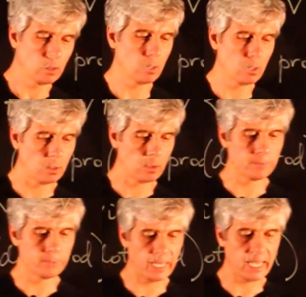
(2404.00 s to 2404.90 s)
of
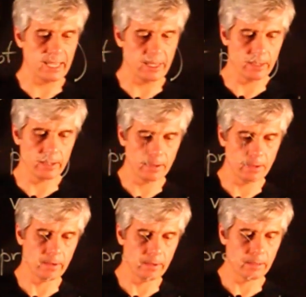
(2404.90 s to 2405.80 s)
A,
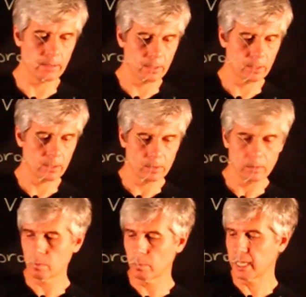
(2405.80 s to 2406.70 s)

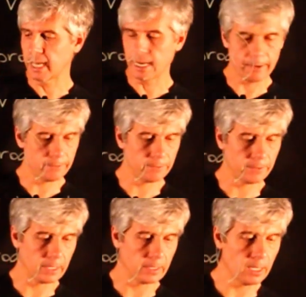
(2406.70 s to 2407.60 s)
we have
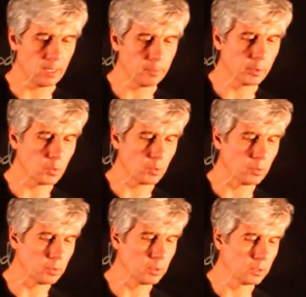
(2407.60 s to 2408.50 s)
W
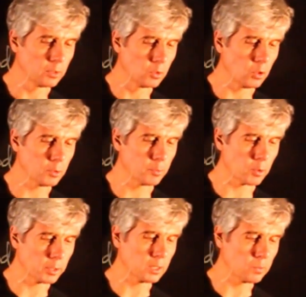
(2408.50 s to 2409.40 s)
dot
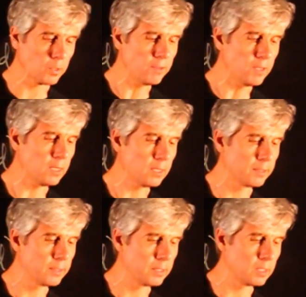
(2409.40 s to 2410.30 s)
product with V
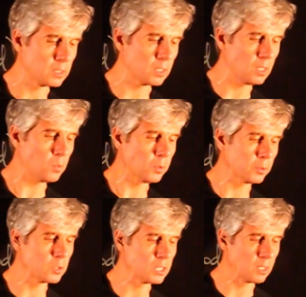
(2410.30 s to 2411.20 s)
is equal
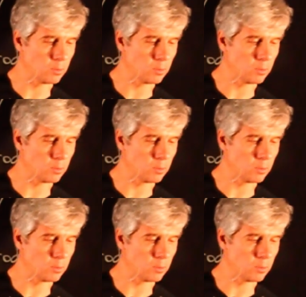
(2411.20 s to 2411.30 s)
to 0.